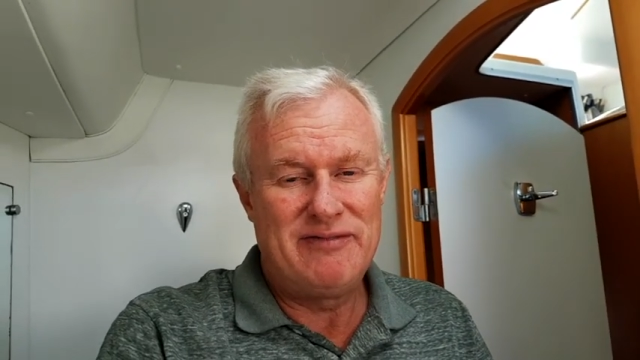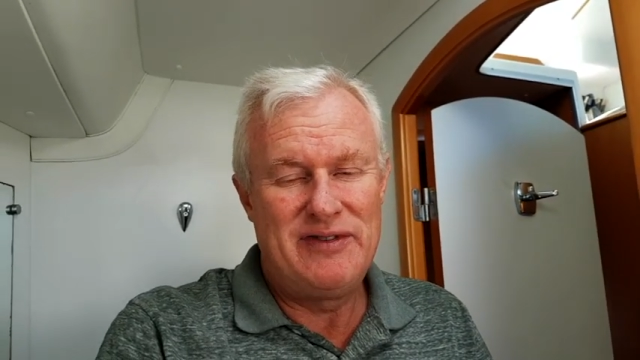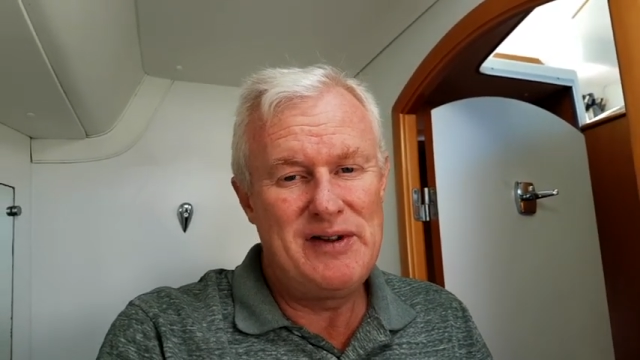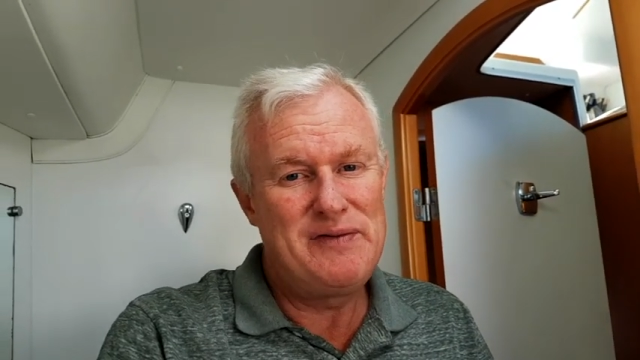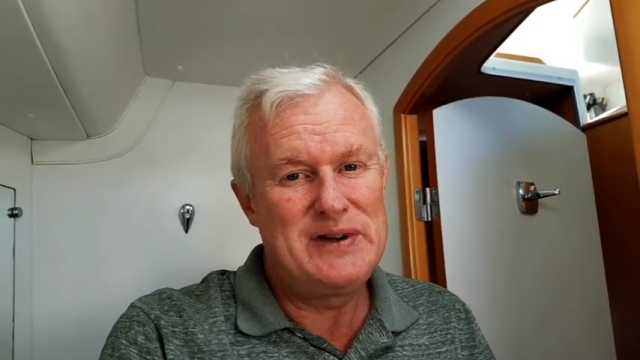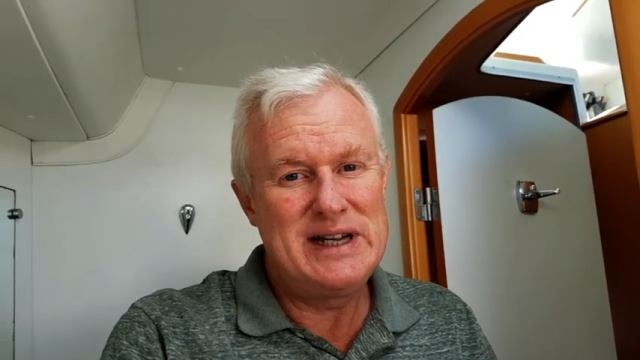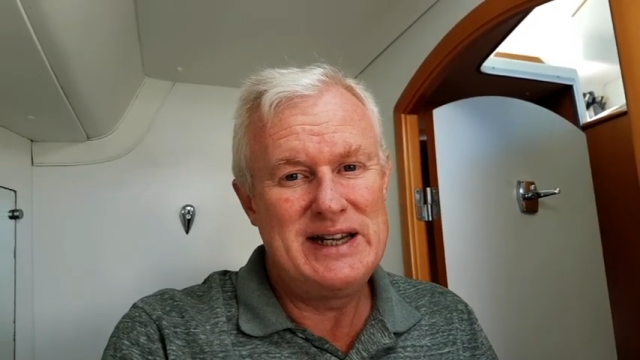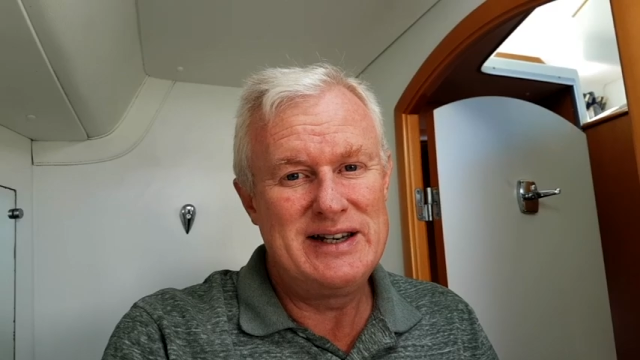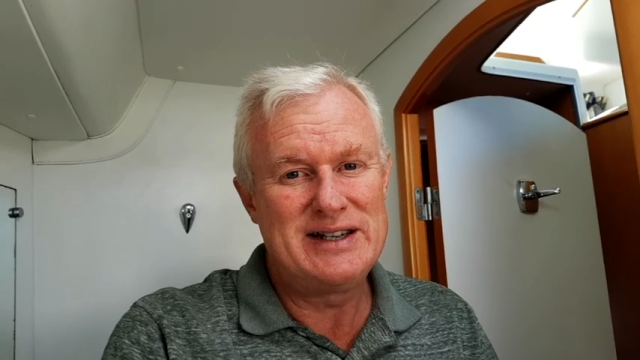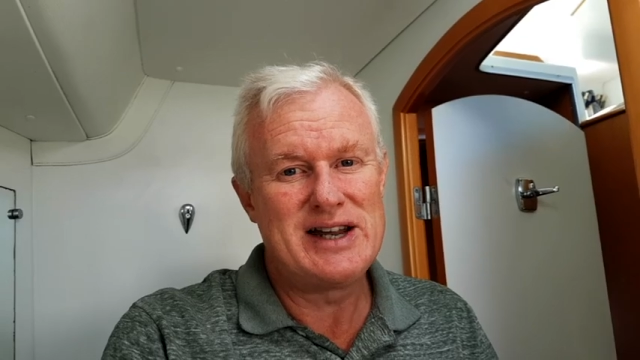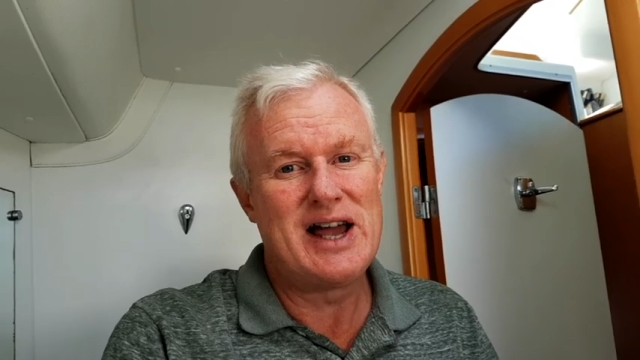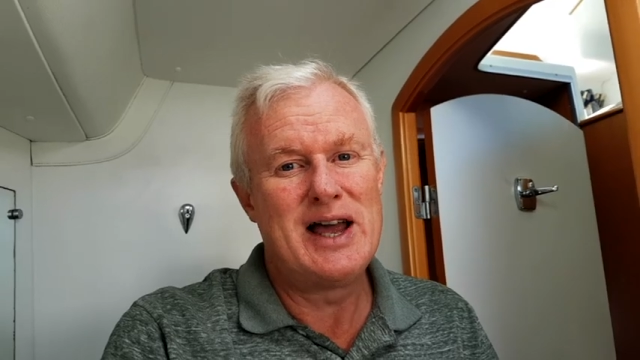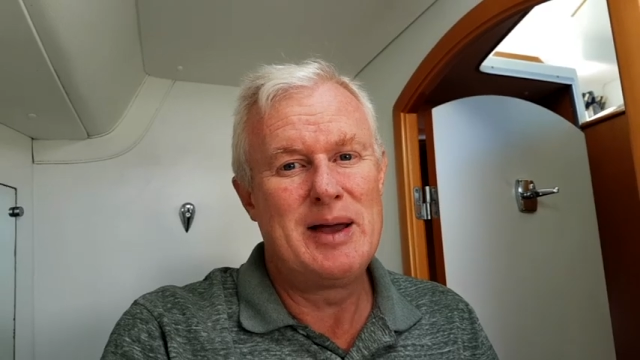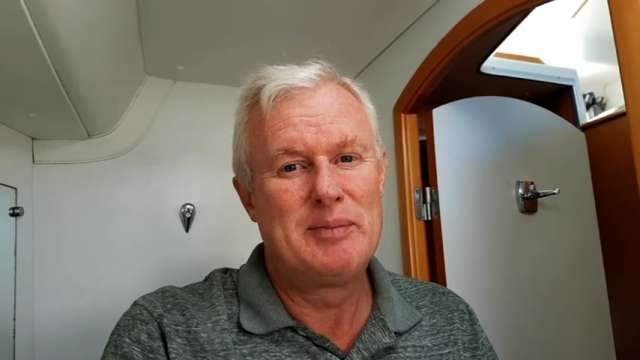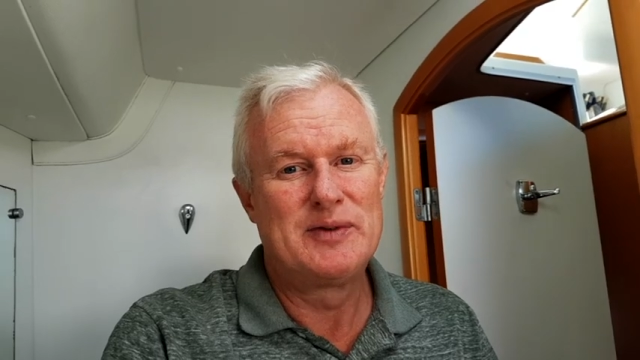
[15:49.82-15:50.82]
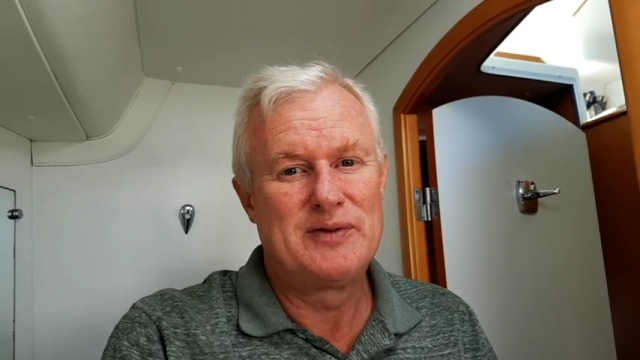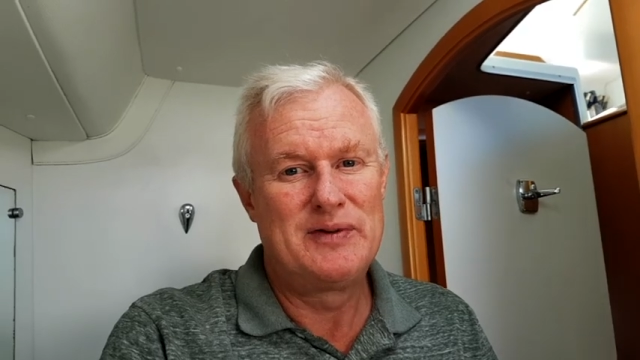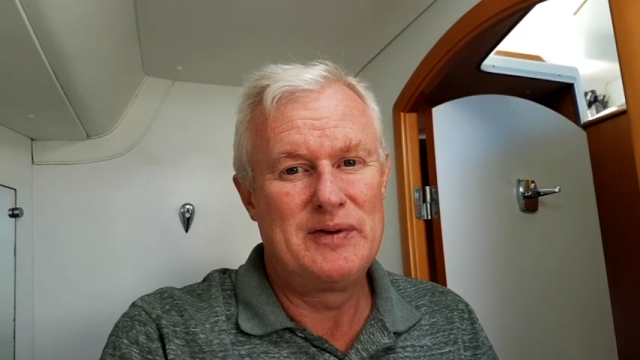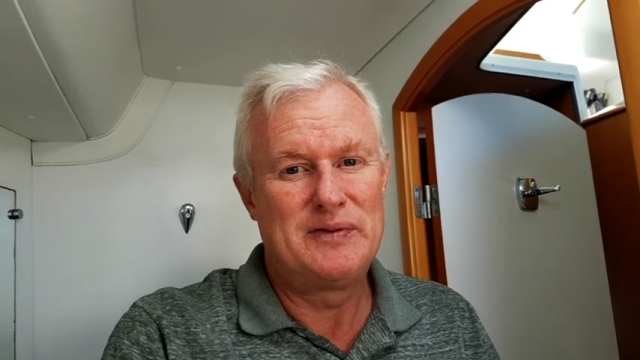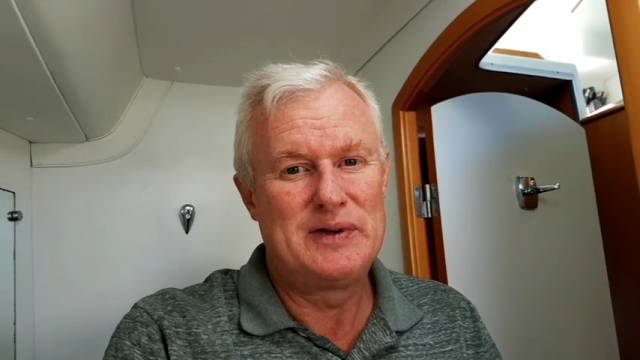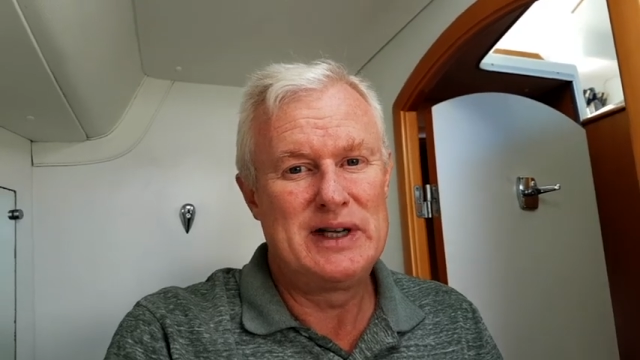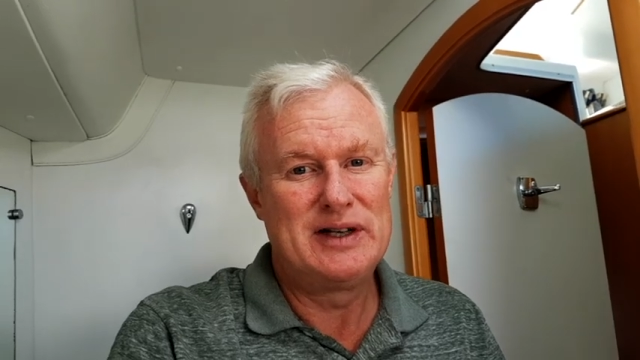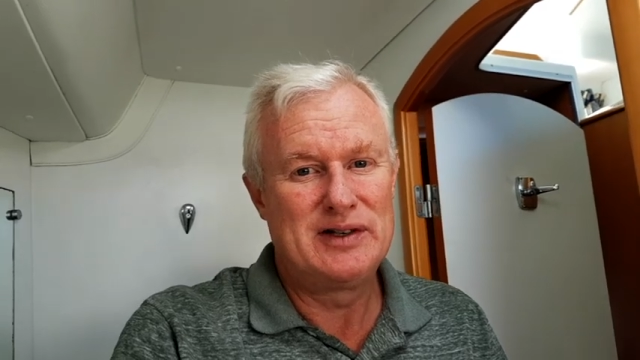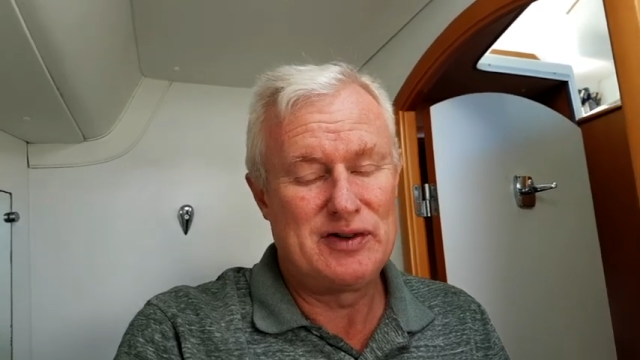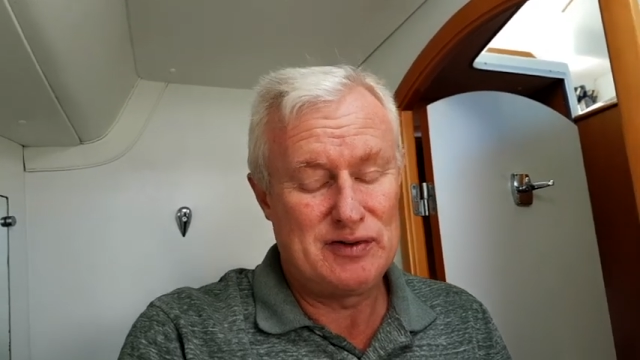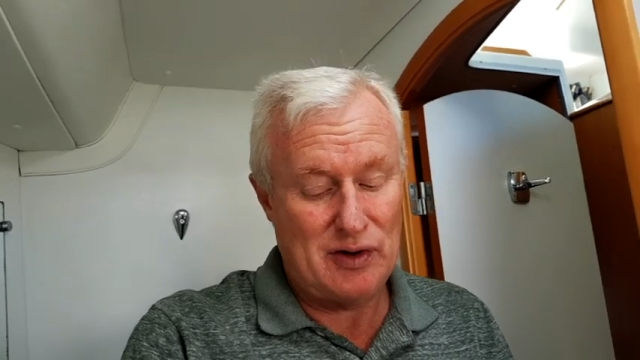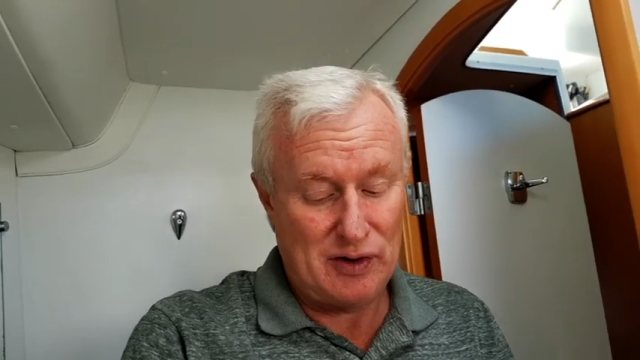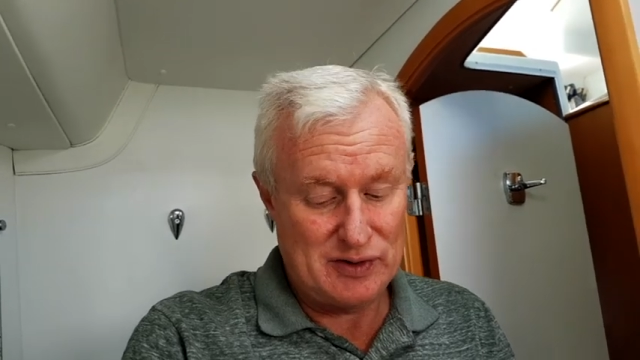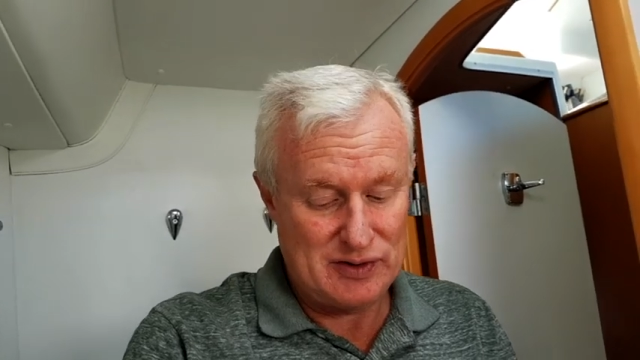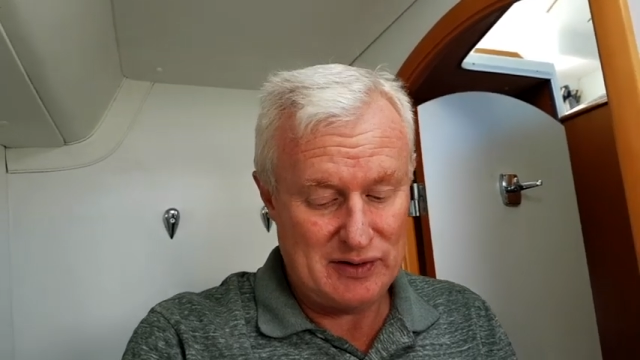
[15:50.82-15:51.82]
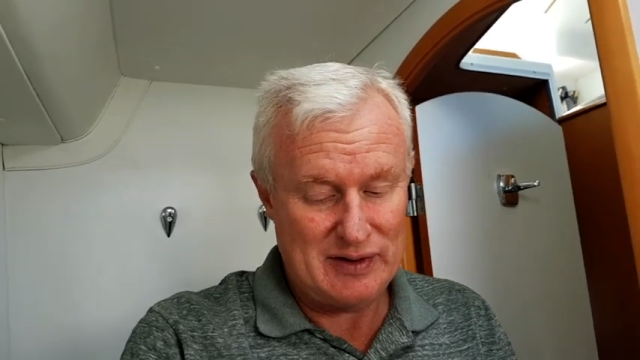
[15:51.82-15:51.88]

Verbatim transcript: 15 times, 15 strokes